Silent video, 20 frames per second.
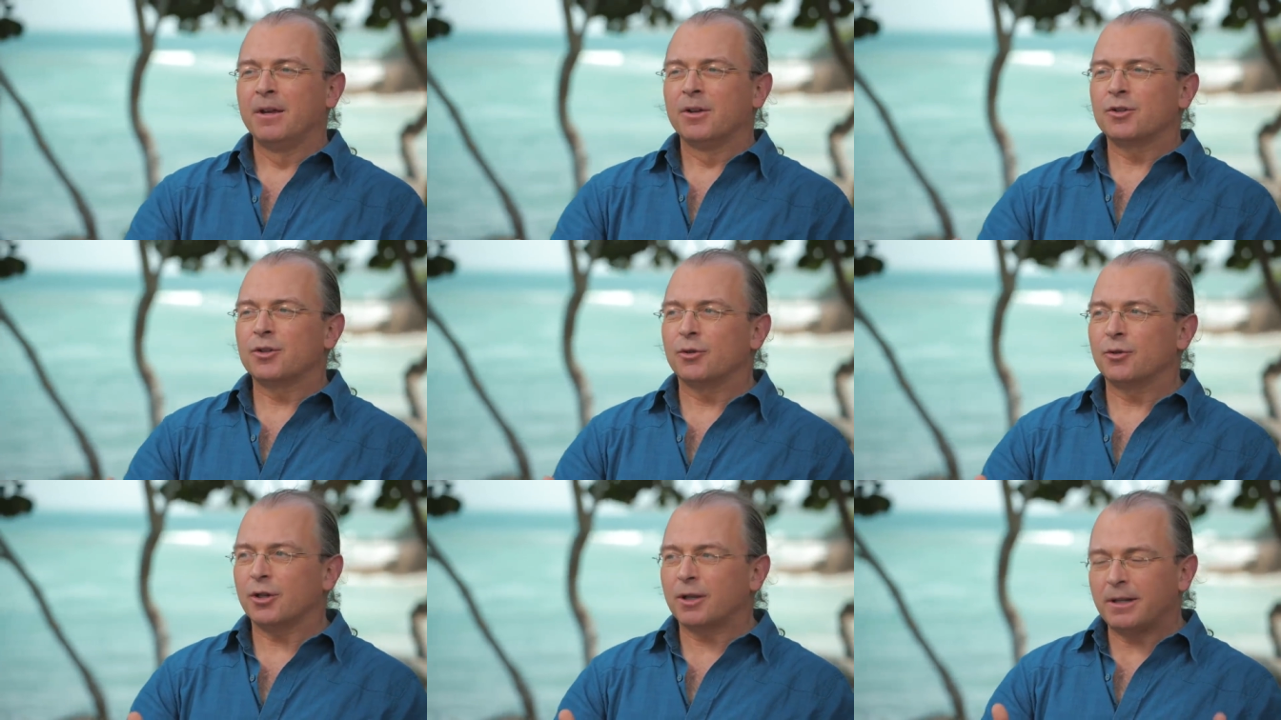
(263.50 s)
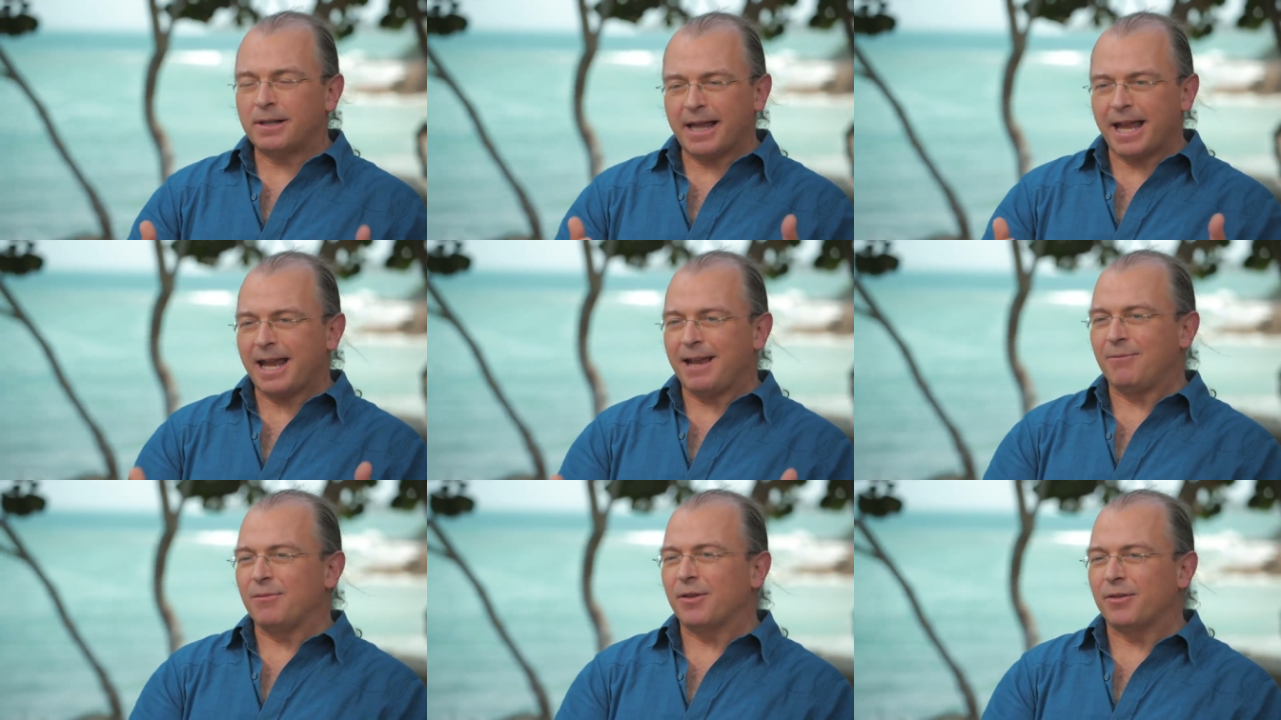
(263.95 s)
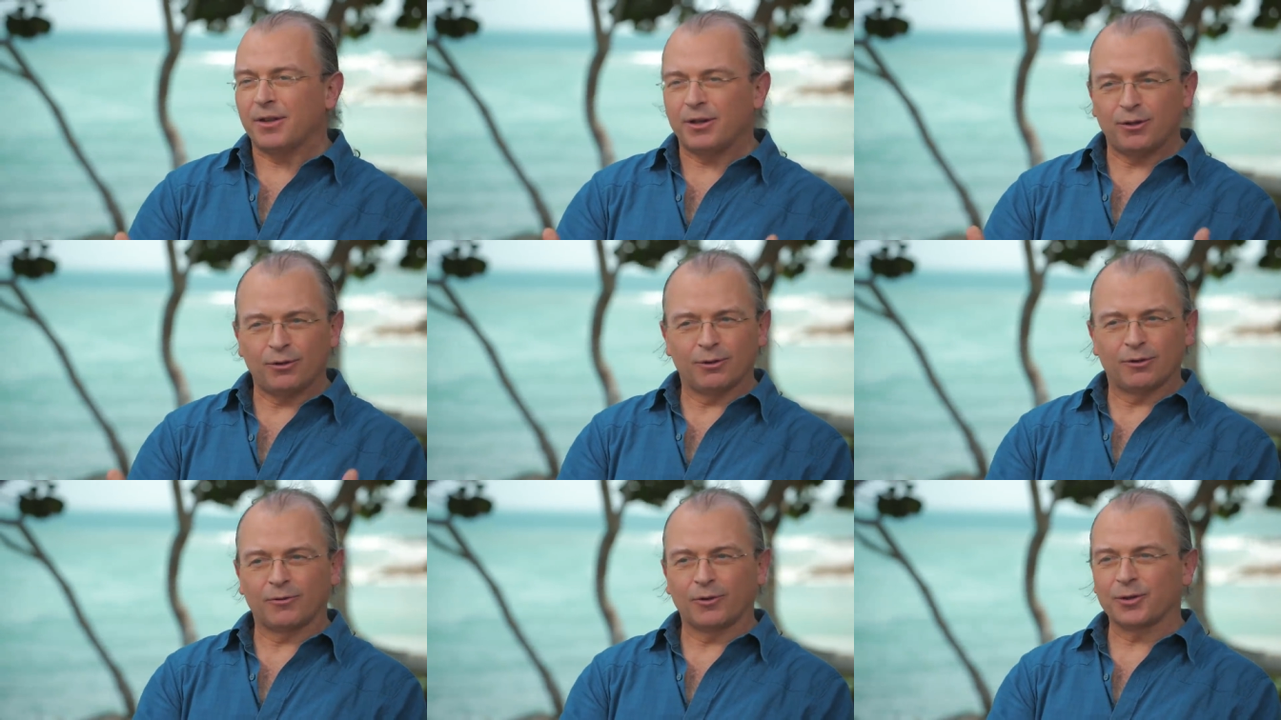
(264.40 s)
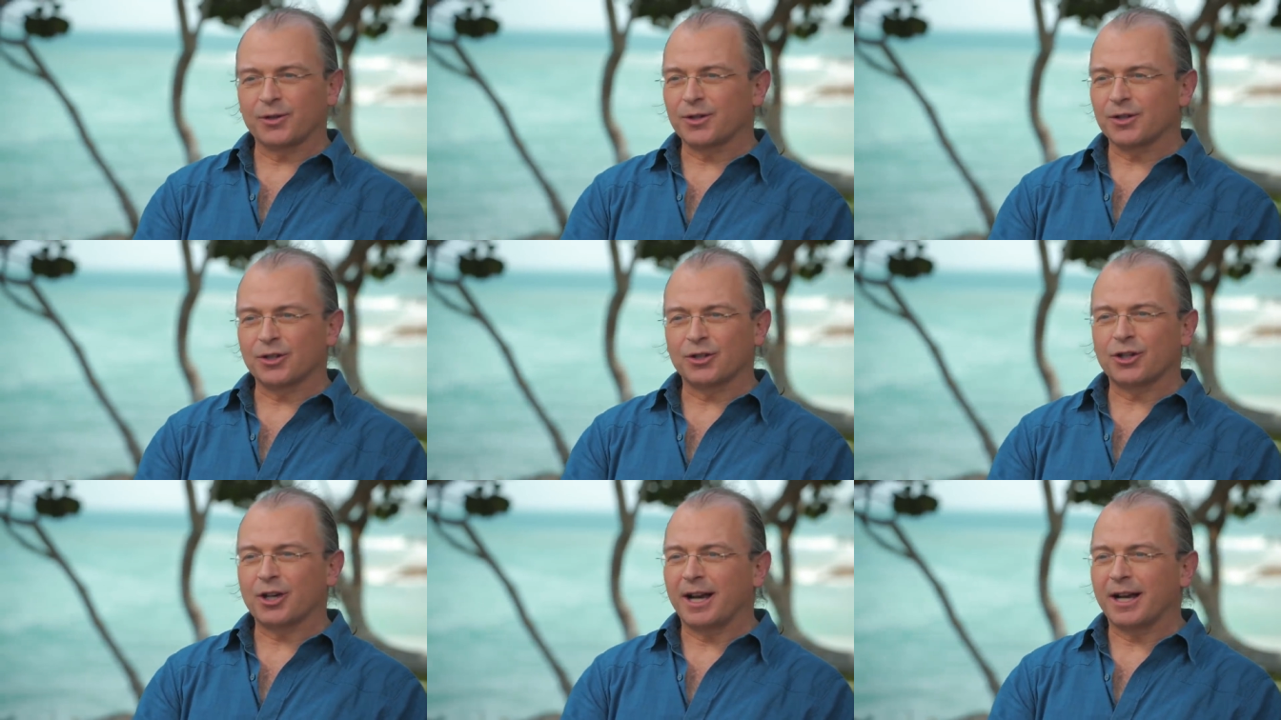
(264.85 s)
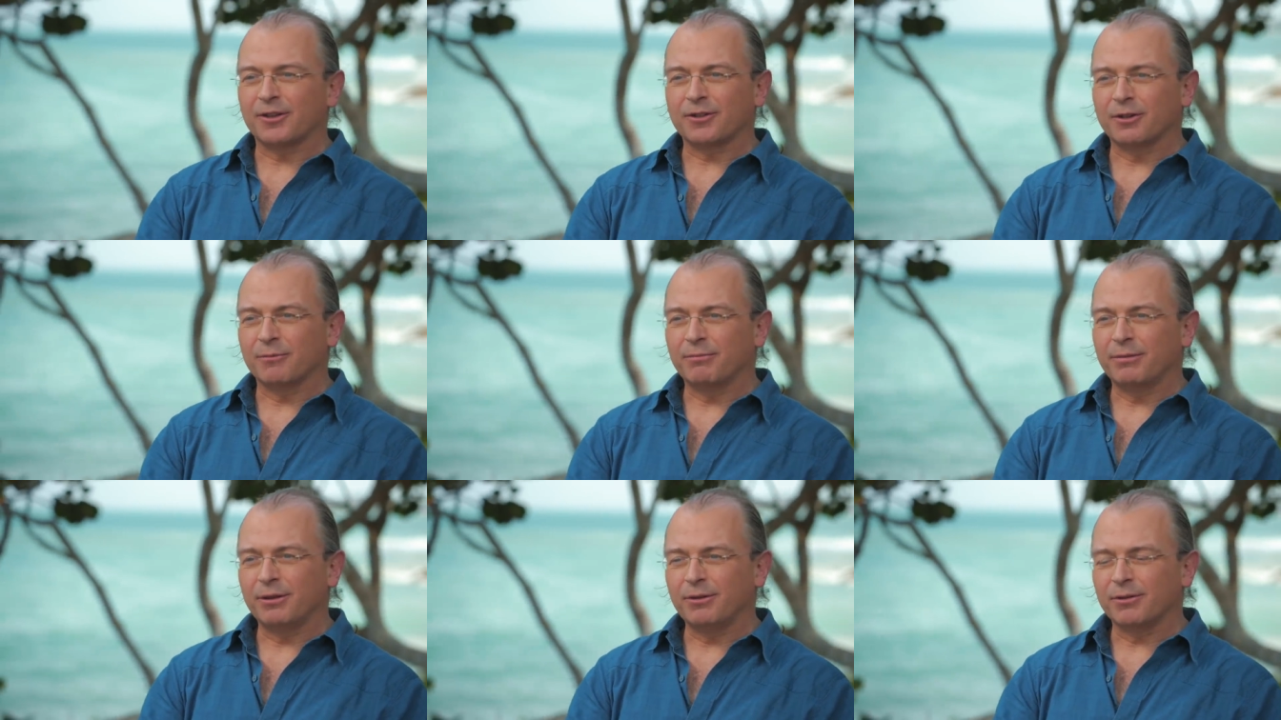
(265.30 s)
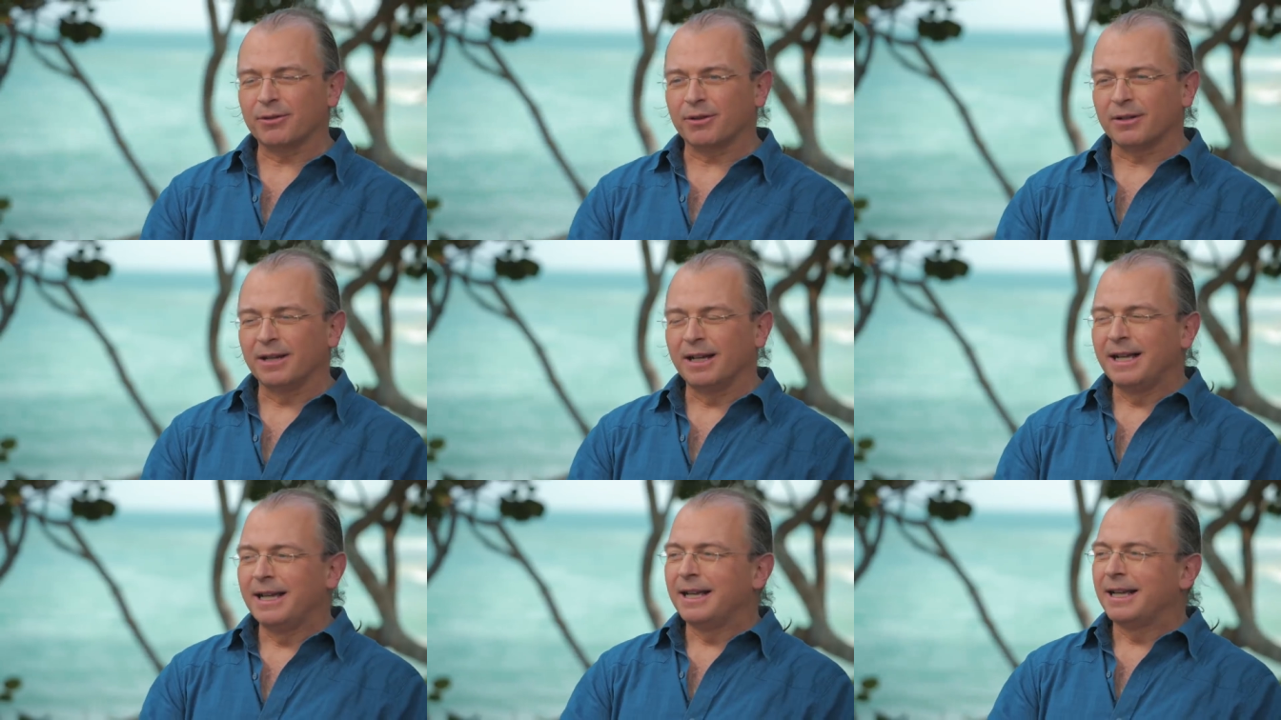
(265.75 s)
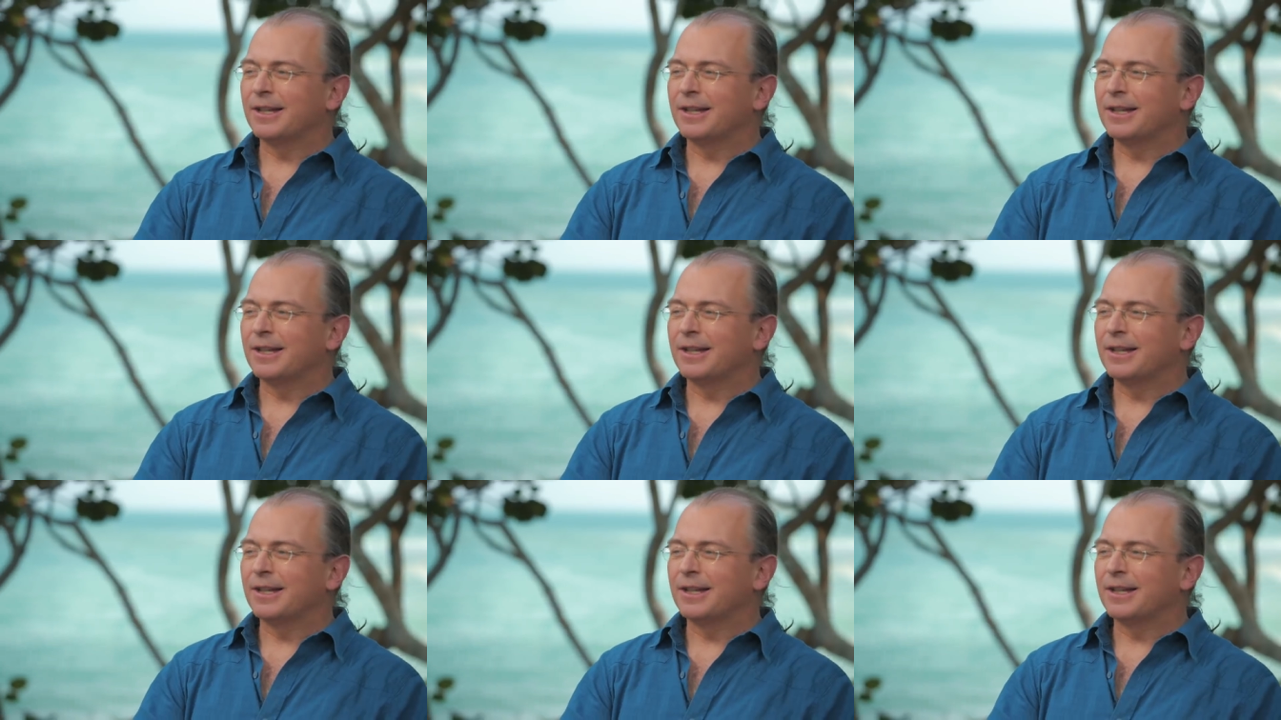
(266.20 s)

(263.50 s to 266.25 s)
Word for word: So the claim that the universe is a giant computer